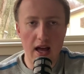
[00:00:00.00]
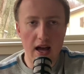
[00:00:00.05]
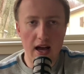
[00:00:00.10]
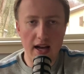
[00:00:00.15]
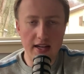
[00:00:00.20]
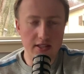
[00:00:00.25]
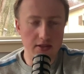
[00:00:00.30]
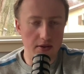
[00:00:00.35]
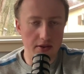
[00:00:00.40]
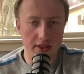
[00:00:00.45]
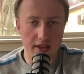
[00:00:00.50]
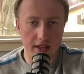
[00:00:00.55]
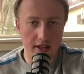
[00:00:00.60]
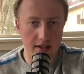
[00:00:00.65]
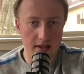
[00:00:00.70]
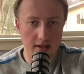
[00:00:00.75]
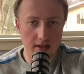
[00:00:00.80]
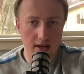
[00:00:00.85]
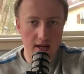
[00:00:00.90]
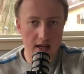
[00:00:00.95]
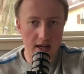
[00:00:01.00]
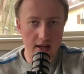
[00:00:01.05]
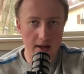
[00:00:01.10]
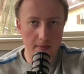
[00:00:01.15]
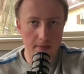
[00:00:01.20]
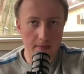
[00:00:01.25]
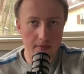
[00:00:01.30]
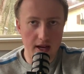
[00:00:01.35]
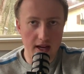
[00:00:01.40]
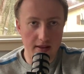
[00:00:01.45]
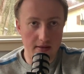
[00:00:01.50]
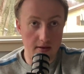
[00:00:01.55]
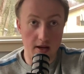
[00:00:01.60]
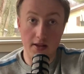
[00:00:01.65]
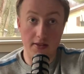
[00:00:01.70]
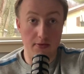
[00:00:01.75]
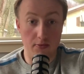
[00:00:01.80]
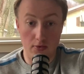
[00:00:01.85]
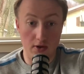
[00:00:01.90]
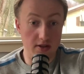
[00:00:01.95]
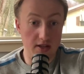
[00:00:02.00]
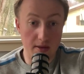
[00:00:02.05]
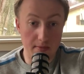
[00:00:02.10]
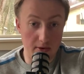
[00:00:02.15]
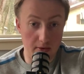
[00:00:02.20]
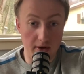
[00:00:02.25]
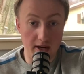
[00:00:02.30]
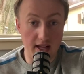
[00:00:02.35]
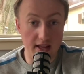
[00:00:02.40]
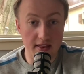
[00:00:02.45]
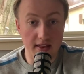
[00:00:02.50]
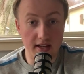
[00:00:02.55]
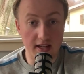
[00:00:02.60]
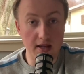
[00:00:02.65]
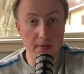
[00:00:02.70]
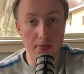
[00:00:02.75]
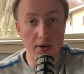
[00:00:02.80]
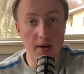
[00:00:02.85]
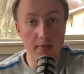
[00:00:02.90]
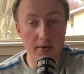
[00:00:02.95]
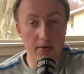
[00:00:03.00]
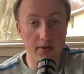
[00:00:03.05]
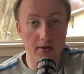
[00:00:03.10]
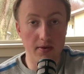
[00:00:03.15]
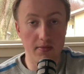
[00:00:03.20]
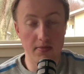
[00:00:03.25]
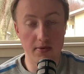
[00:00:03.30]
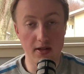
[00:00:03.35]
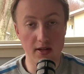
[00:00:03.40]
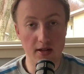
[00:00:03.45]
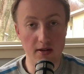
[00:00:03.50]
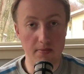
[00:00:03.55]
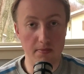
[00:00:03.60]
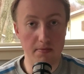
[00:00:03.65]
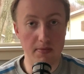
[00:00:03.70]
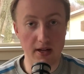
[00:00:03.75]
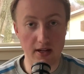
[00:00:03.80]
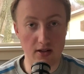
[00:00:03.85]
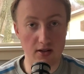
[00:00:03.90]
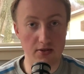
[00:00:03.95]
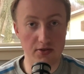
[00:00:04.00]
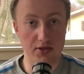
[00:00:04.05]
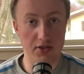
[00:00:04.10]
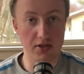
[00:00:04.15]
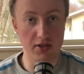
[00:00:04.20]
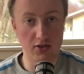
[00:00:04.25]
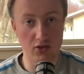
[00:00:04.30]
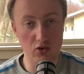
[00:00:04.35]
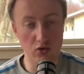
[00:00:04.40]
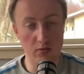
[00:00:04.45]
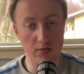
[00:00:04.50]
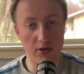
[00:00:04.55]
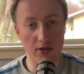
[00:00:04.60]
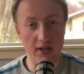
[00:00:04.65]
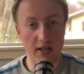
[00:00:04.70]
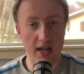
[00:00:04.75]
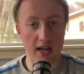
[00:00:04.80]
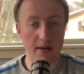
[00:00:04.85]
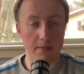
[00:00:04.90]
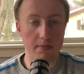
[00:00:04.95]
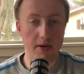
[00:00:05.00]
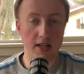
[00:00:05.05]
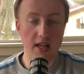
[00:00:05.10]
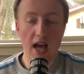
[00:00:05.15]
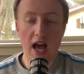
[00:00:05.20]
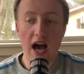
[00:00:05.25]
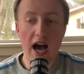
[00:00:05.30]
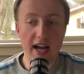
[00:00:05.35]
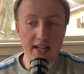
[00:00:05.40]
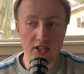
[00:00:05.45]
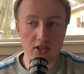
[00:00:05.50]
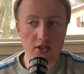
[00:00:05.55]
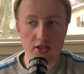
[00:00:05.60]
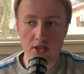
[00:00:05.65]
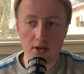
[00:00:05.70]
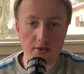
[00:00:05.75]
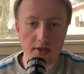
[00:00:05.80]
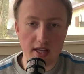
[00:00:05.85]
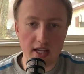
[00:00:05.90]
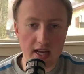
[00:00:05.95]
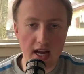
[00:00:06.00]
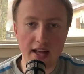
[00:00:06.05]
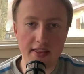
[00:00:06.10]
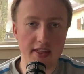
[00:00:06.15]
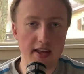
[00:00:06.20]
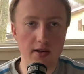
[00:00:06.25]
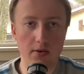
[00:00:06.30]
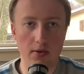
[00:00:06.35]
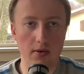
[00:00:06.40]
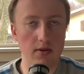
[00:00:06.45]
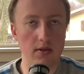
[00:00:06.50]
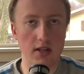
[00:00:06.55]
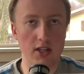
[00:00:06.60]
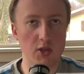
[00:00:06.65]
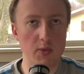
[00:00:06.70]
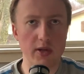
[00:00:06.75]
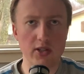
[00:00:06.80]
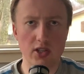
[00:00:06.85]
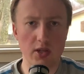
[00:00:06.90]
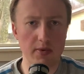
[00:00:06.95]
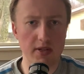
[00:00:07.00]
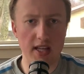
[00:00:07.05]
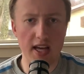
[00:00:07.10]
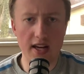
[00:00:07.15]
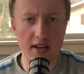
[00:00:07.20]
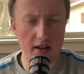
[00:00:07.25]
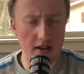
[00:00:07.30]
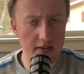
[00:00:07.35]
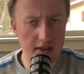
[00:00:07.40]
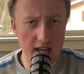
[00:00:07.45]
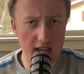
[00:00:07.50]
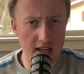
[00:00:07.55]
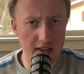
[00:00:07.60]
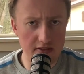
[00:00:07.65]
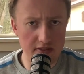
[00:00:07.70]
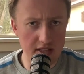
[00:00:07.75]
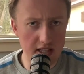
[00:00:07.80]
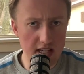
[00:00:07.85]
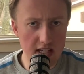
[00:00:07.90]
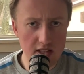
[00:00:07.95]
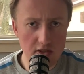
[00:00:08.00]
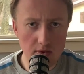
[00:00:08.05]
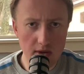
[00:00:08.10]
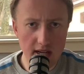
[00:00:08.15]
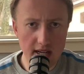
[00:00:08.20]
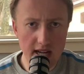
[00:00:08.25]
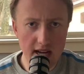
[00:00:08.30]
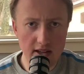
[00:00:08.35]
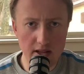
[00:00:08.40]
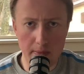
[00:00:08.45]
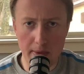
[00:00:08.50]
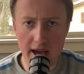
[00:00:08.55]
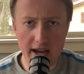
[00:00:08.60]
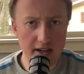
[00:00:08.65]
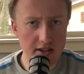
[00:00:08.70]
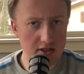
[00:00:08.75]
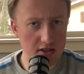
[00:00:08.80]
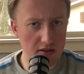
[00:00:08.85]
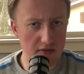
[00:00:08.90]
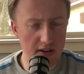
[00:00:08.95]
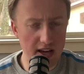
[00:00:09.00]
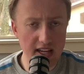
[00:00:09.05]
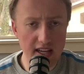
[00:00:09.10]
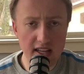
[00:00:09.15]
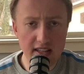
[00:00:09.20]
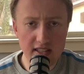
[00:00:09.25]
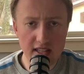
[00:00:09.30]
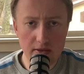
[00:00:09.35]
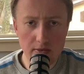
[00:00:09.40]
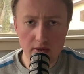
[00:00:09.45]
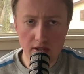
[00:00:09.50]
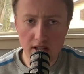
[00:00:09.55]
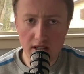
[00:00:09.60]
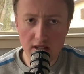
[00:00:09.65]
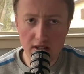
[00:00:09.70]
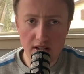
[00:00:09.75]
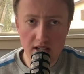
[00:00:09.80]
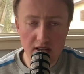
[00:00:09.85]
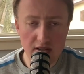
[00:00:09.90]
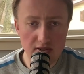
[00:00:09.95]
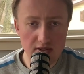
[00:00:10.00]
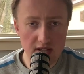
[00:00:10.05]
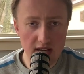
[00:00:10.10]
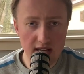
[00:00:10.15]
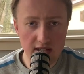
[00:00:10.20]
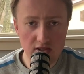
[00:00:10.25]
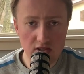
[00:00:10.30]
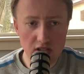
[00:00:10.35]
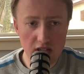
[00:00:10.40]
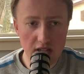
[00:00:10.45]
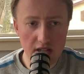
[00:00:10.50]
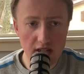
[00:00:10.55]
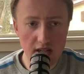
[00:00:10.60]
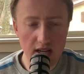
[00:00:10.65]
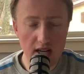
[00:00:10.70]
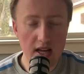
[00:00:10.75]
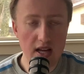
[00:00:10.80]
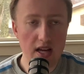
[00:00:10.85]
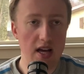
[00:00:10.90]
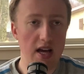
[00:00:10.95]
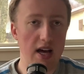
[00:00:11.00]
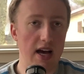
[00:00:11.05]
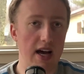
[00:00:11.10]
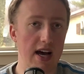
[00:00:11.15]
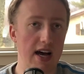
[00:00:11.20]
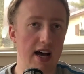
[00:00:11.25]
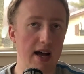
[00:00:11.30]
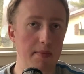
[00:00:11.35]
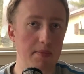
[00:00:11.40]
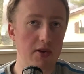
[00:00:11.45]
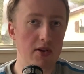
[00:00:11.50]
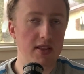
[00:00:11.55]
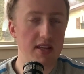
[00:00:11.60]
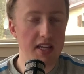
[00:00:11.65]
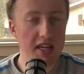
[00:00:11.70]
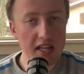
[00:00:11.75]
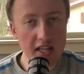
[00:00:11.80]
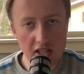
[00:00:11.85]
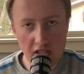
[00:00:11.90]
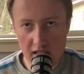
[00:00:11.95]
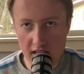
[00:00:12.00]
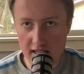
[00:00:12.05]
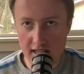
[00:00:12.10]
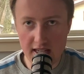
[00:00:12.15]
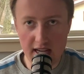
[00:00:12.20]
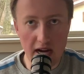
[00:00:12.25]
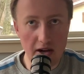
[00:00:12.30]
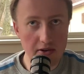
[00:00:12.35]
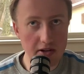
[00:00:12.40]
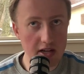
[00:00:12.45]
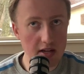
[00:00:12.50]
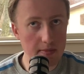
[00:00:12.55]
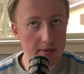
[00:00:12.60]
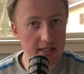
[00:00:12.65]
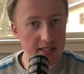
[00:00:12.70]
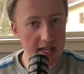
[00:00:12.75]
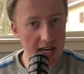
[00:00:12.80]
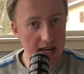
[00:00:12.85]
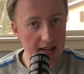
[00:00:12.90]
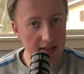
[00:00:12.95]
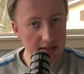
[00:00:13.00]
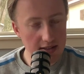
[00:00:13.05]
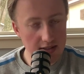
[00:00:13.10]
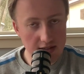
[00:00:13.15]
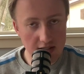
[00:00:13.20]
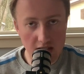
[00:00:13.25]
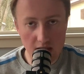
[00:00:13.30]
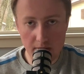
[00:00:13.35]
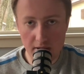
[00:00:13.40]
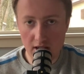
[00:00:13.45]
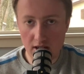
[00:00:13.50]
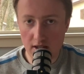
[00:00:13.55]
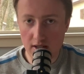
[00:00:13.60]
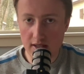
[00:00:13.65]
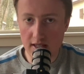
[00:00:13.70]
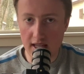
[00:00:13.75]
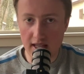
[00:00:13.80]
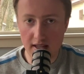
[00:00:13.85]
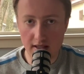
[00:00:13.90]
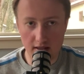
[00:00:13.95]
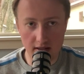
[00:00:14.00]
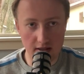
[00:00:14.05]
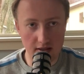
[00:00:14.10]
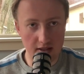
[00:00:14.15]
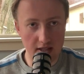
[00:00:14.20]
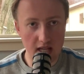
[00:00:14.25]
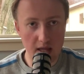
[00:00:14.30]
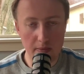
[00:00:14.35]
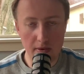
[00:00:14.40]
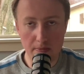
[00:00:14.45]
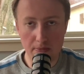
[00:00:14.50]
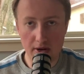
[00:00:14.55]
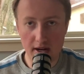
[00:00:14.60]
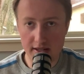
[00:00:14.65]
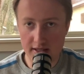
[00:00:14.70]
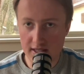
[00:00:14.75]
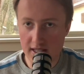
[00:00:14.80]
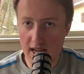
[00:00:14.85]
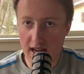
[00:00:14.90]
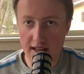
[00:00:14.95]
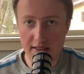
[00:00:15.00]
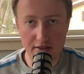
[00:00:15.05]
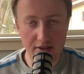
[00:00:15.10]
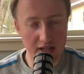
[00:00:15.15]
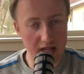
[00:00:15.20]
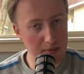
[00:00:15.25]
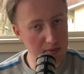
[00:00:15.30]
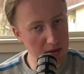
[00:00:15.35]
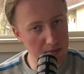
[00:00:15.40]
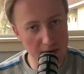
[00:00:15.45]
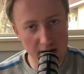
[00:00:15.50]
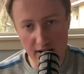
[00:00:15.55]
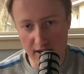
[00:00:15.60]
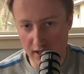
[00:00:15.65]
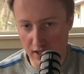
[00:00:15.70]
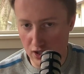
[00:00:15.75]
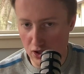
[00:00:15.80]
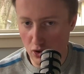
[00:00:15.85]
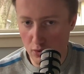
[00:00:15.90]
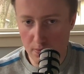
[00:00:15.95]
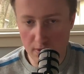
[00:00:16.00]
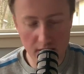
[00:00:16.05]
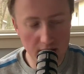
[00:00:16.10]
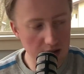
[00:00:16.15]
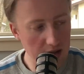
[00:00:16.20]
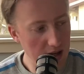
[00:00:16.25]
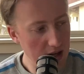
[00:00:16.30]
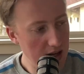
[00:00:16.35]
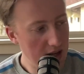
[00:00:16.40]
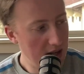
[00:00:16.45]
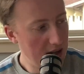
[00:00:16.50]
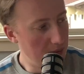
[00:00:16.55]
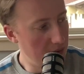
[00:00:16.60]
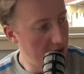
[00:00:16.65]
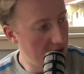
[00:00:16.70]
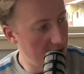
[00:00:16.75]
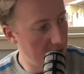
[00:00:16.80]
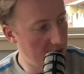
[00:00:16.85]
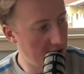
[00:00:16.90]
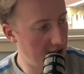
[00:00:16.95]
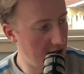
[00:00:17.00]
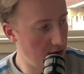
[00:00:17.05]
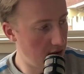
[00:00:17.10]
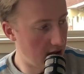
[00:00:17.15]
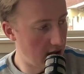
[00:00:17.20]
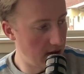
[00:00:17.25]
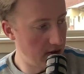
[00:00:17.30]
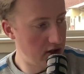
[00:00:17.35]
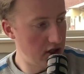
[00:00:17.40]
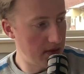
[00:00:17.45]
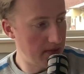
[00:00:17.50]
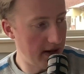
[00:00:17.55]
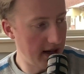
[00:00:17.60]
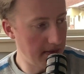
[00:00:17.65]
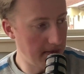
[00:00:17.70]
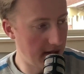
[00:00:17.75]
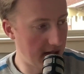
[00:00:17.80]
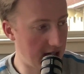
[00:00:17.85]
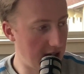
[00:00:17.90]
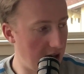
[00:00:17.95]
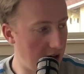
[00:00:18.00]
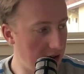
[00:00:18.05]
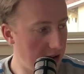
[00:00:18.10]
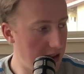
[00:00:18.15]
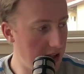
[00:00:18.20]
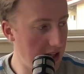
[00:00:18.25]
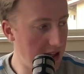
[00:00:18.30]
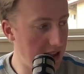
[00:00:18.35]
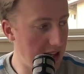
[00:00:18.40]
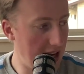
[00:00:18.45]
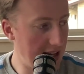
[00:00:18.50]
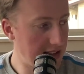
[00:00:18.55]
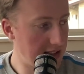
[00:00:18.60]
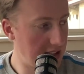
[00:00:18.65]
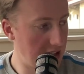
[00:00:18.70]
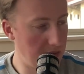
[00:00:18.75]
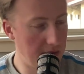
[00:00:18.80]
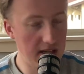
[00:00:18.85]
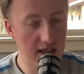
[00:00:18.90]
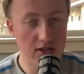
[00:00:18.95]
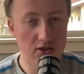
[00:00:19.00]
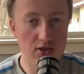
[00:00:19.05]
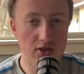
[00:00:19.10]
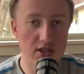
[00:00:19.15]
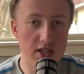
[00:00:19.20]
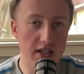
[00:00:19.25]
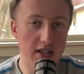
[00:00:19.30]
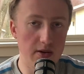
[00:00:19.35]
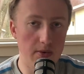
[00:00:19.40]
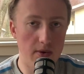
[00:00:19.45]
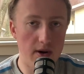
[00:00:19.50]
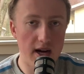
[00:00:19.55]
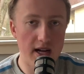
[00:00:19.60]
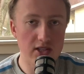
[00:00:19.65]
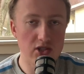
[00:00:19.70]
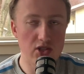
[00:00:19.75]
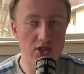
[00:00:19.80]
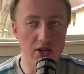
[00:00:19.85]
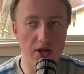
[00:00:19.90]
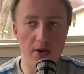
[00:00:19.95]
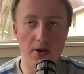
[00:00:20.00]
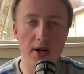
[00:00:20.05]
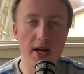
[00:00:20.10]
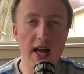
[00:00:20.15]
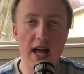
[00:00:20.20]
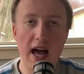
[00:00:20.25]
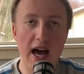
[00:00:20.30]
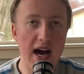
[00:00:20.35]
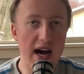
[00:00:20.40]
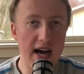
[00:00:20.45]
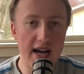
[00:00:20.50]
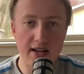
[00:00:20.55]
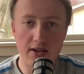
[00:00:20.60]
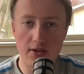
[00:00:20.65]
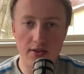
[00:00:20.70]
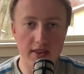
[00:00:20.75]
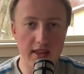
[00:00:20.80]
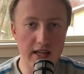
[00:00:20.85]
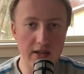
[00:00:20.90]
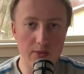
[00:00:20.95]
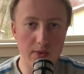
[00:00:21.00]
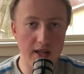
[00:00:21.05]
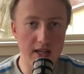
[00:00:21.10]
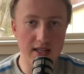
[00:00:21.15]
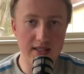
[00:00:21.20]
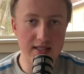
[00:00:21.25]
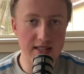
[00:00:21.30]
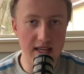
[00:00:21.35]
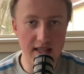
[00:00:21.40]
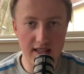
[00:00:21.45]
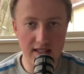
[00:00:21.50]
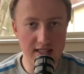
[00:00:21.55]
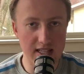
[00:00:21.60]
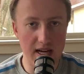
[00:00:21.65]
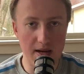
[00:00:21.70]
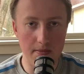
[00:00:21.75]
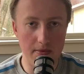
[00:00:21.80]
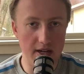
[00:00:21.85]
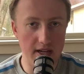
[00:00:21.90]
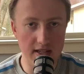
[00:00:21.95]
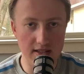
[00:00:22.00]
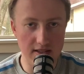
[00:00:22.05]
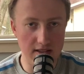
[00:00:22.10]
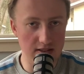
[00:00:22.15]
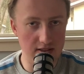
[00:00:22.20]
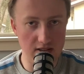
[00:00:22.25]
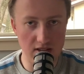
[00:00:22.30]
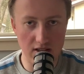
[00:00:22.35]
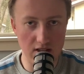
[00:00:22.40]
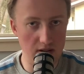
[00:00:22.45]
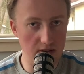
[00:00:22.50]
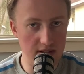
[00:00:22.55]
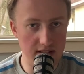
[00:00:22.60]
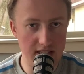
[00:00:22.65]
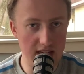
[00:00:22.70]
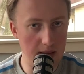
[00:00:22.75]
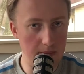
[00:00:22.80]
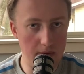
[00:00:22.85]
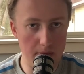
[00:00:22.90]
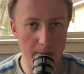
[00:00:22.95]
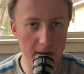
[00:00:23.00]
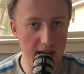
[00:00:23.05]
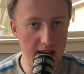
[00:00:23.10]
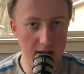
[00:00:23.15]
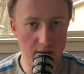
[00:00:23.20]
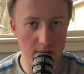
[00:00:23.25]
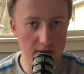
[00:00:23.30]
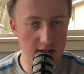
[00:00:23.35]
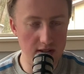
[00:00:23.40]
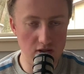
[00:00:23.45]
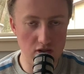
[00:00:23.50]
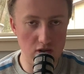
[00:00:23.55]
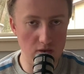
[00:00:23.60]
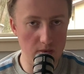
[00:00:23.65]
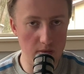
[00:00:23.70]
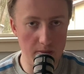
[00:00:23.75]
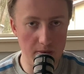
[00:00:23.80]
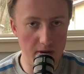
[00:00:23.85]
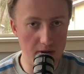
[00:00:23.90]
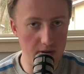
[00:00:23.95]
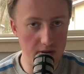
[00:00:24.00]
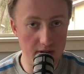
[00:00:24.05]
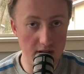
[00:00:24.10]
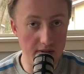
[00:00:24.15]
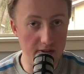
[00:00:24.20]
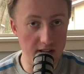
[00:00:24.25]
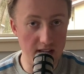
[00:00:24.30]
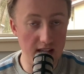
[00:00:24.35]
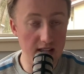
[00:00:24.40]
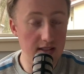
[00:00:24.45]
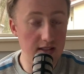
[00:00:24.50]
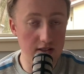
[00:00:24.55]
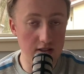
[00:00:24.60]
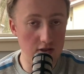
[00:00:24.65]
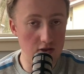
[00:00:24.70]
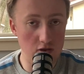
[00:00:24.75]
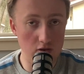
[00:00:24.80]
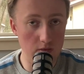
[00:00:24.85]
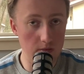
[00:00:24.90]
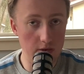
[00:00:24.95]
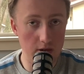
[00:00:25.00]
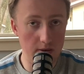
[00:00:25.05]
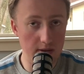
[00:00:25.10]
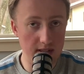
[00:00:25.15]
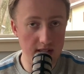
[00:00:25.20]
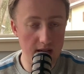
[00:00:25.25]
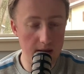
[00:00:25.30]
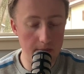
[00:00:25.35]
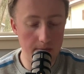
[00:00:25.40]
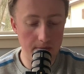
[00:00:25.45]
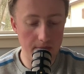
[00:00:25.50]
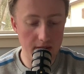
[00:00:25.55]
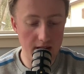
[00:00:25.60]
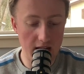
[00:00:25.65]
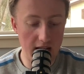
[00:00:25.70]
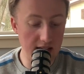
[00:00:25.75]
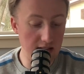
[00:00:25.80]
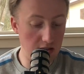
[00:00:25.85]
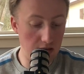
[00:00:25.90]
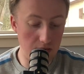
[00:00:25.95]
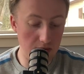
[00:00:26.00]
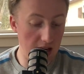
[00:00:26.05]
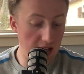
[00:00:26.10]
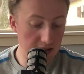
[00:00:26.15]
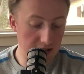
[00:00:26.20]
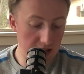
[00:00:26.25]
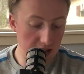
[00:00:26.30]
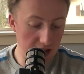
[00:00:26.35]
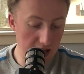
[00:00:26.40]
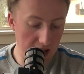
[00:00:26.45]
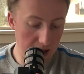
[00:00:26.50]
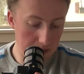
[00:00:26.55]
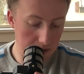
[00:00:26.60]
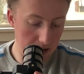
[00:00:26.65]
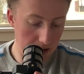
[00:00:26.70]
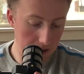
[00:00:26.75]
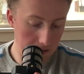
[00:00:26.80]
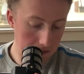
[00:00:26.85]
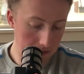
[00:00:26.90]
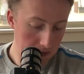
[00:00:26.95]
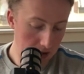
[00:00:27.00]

I don't think um, I, I, well number one I think he probably would have uh, been close to the Super Bowl again, but I just don't think I think especially with the how the NFC is right now, the Packers and Vikings had really good years last year. Um, you had the East had a down year, but Dallas is going to be good. They they're keeping Prescott, they're keeping Amari Cooper with, with a new coach and Mike McCarthy. That's going to be interesting to watch. So I don't think we can say that Tom Brady's just going to go to Tampa Bay and win the Super Bowl or even get to the Super Bowl with them. I do not see it happening.